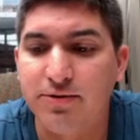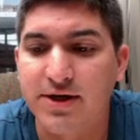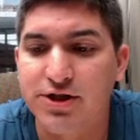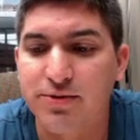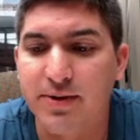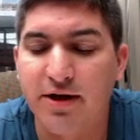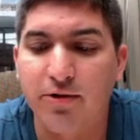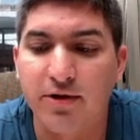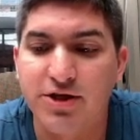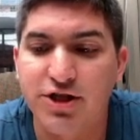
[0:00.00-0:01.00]
which we
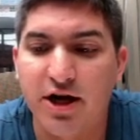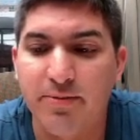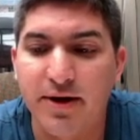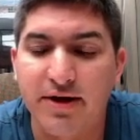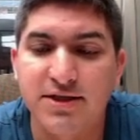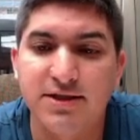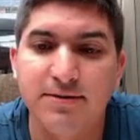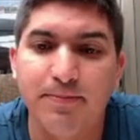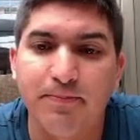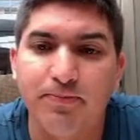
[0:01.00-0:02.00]
call the sharpness
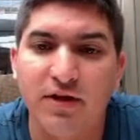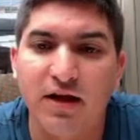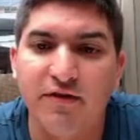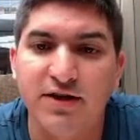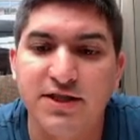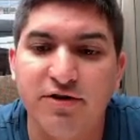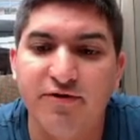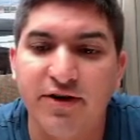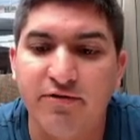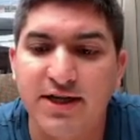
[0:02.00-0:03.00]
of the zero
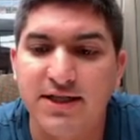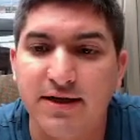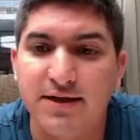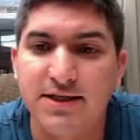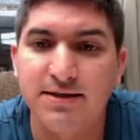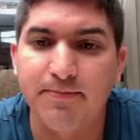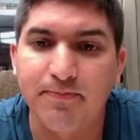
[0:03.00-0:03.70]
field resonance,